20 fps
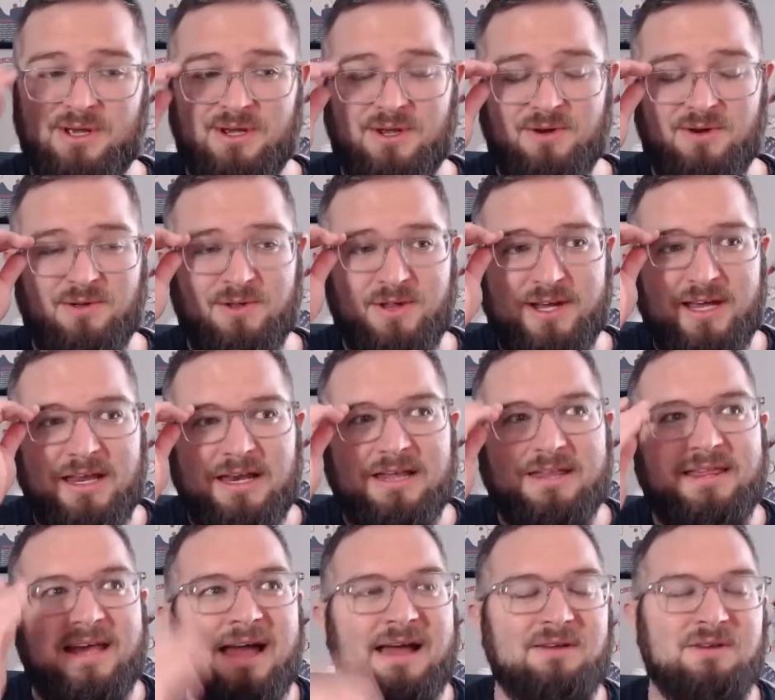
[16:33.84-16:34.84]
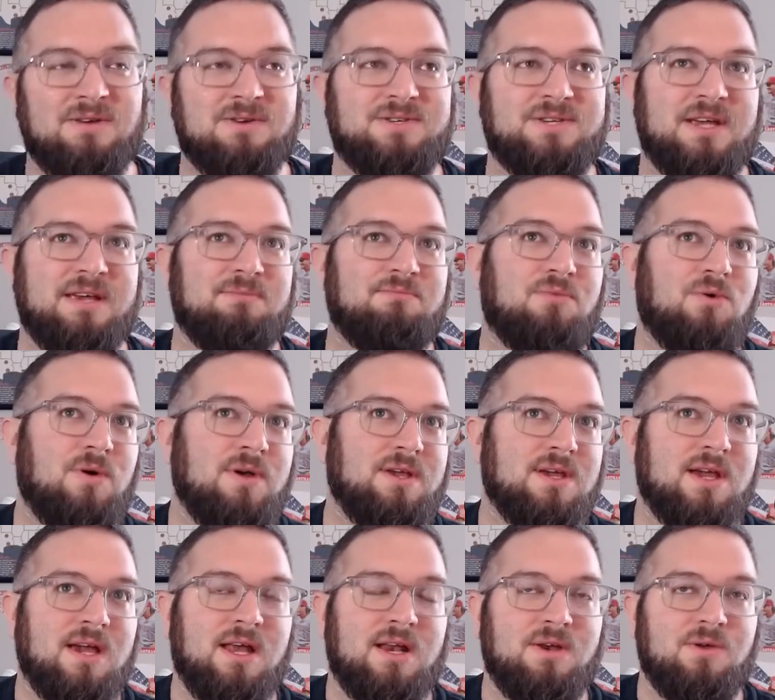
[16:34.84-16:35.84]
You're looking at that and you're saying, boy,
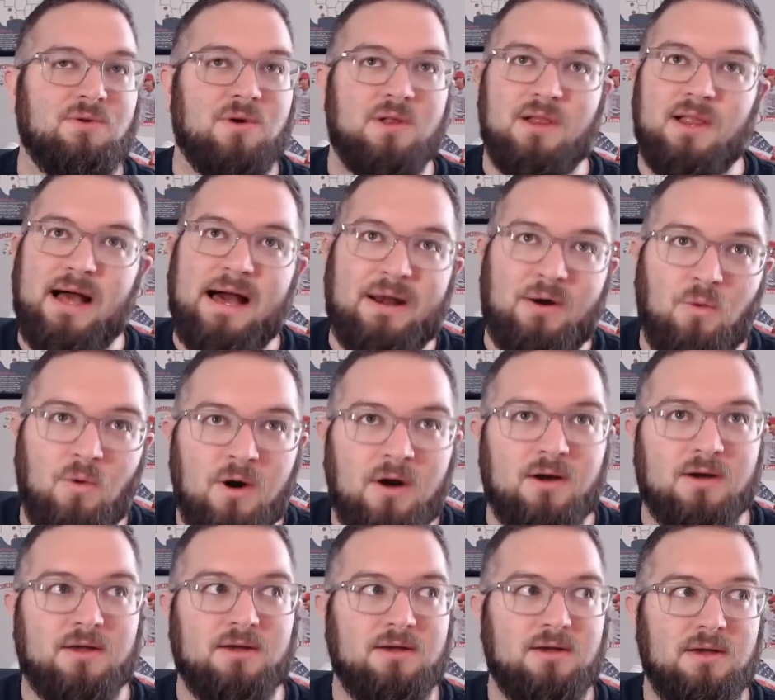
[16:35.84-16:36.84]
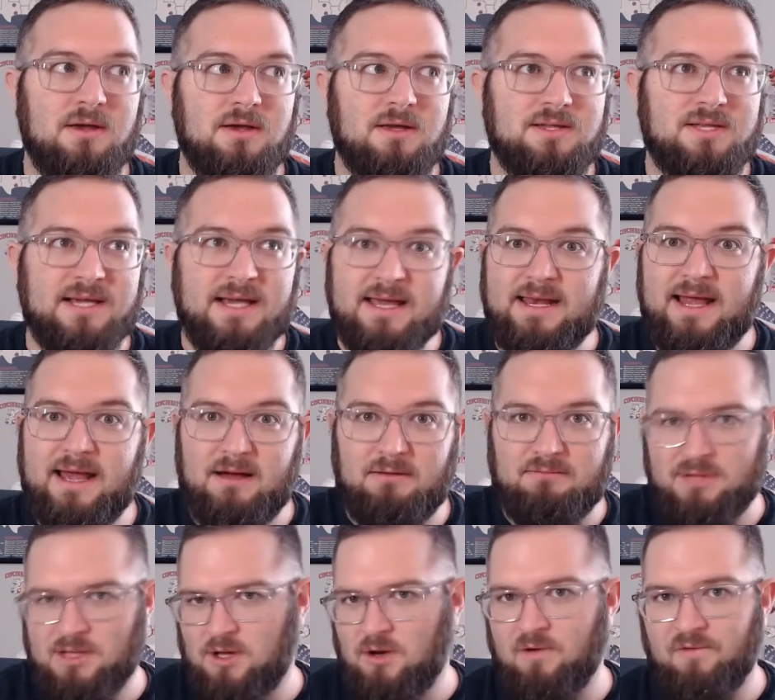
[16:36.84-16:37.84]
you got to do a lot of work to get
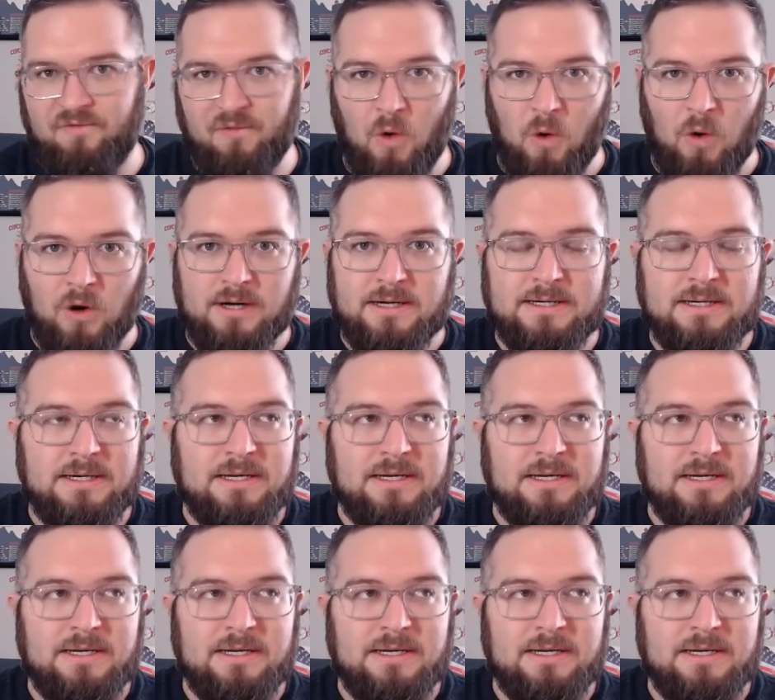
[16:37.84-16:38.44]
down below four.